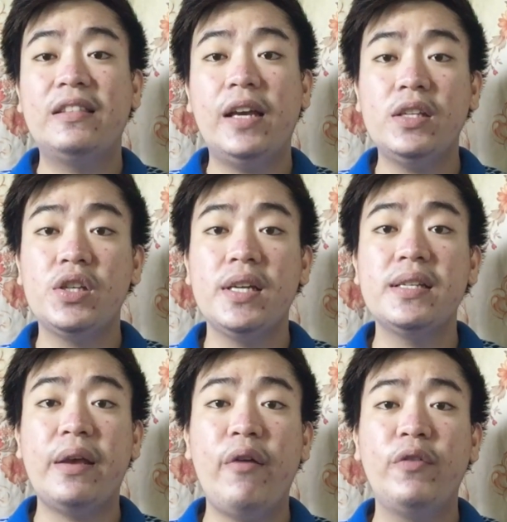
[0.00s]

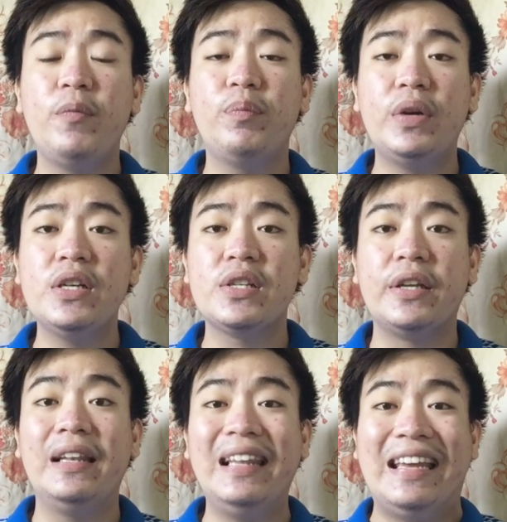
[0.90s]
touches every
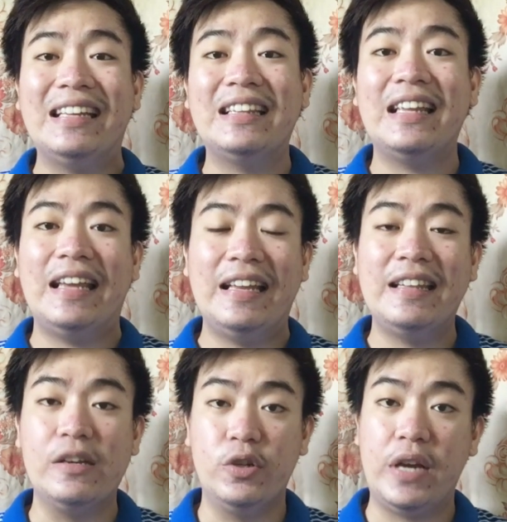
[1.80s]
person linked
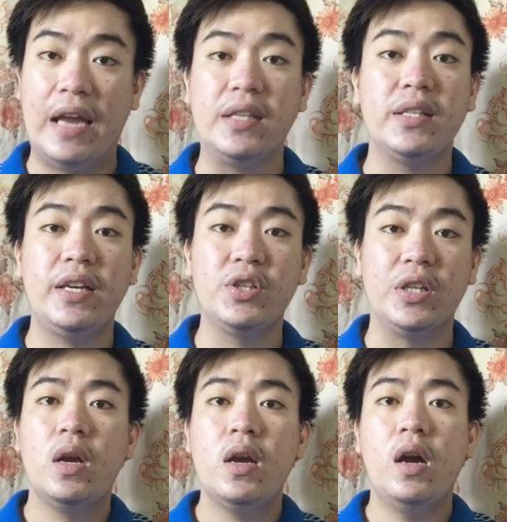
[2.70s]
in the
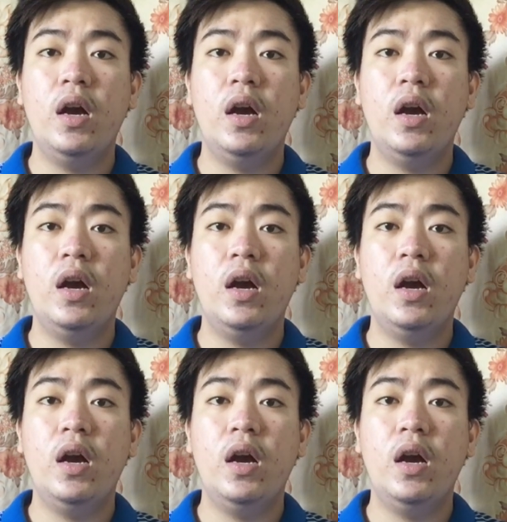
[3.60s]
organization.